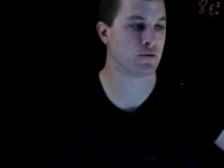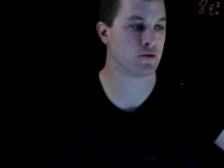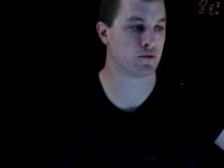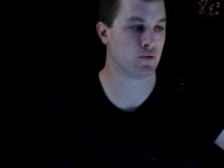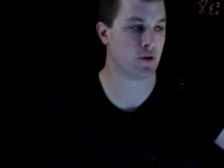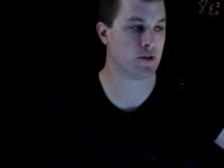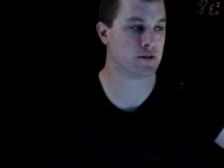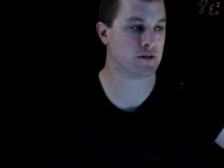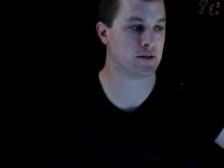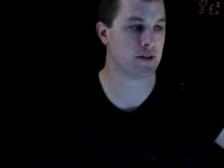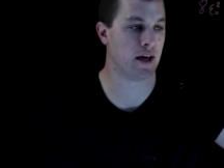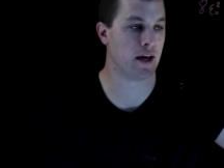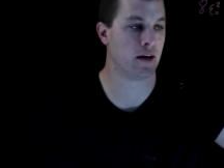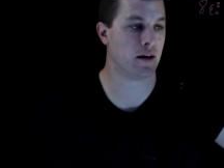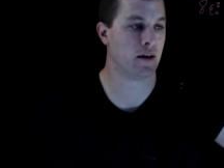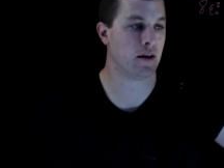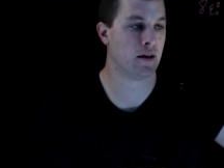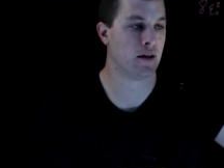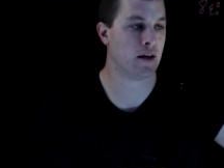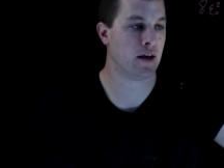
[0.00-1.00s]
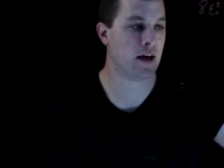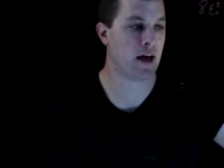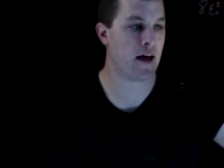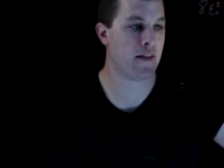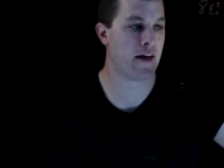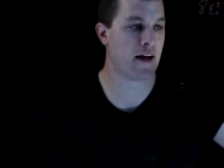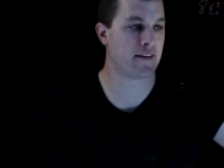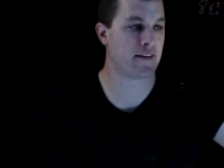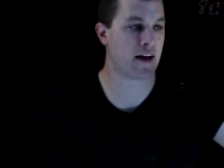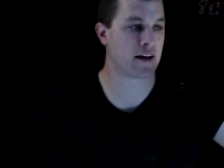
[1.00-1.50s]
= 1 state,
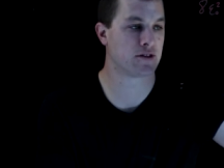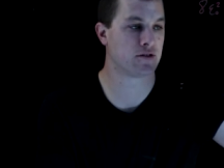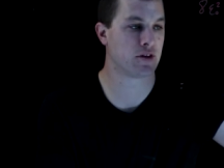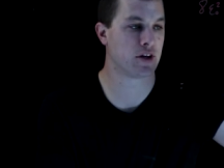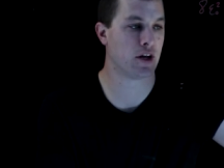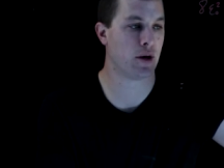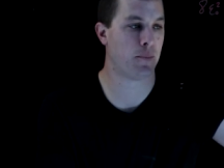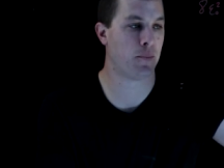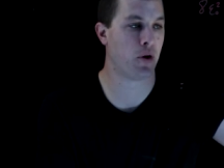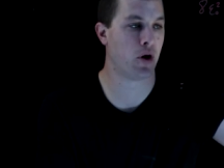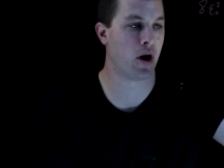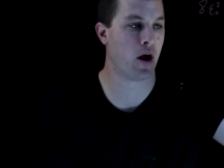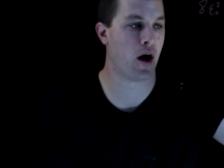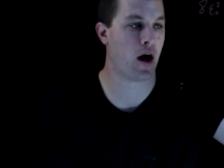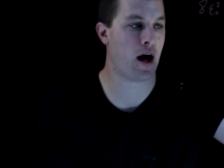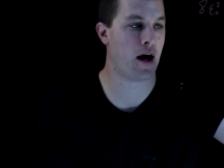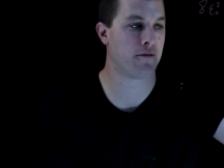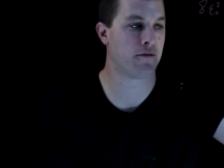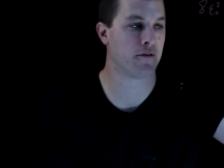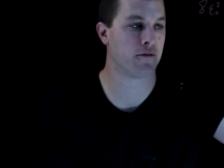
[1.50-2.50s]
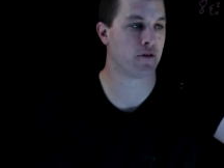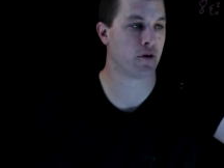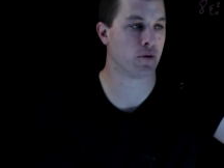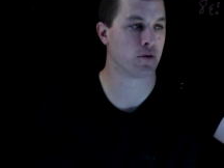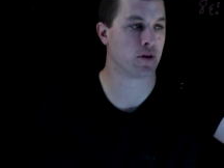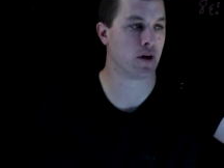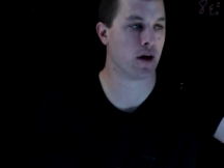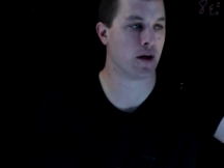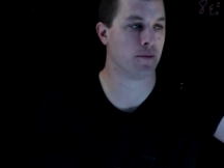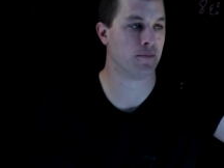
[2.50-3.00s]
and that's actually going to put off a
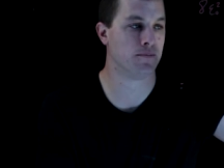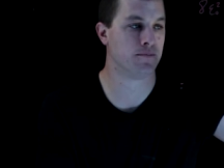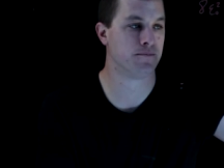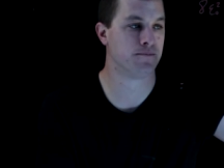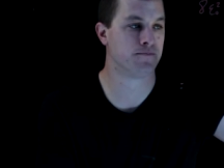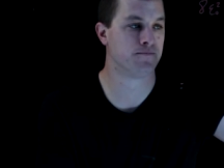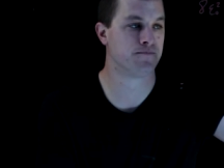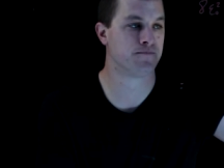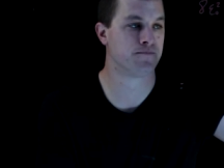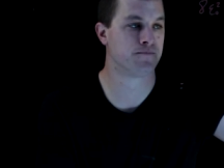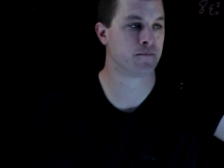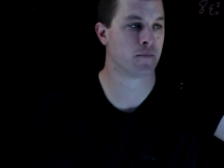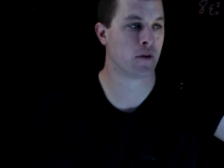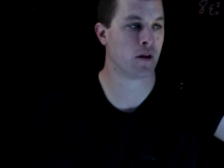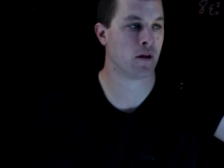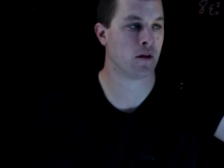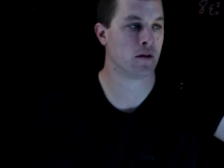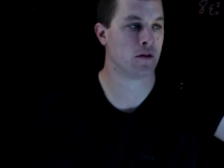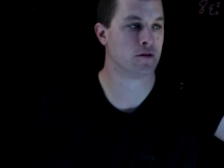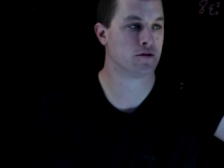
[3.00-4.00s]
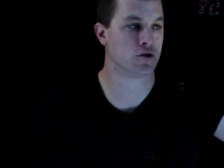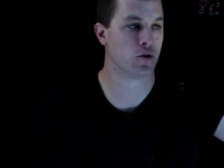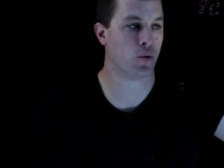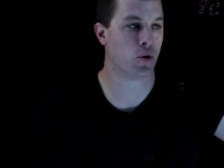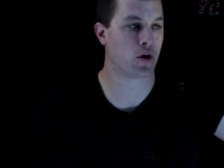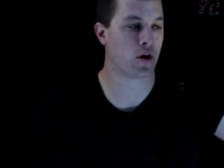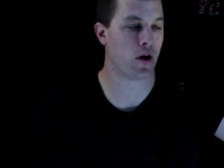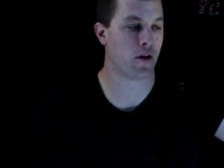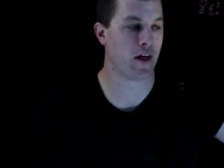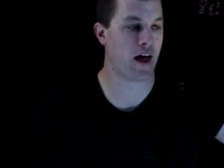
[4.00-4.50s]
photon. So
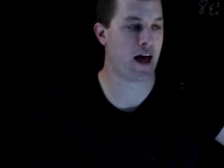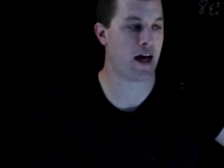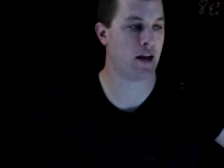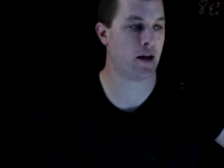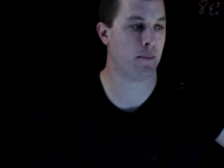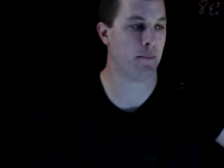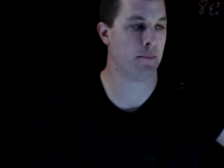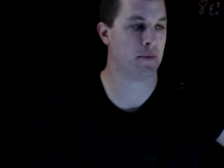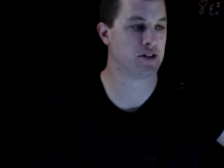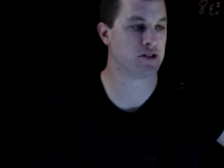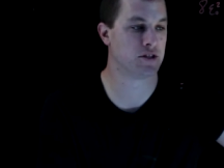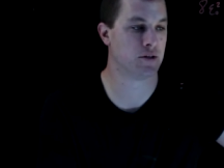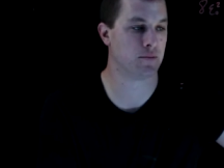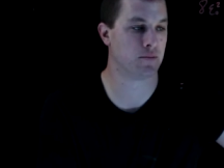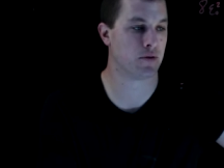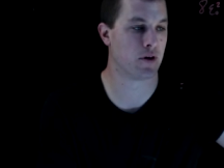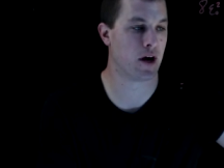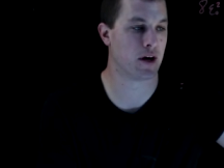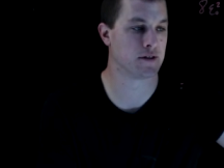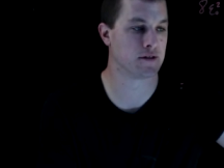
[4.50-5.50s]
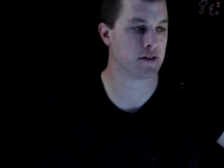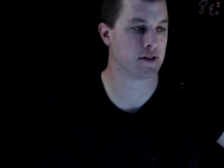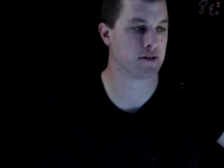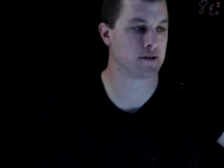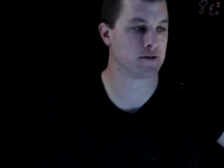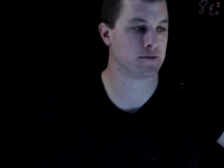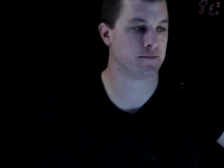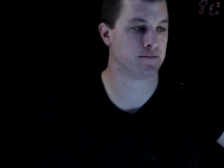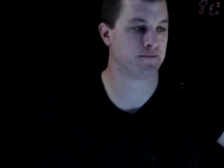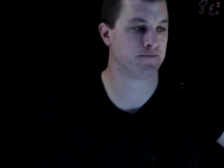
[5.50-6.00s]
we'll call that an emission
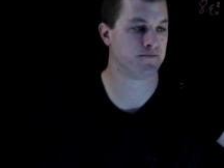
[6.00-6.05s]
process.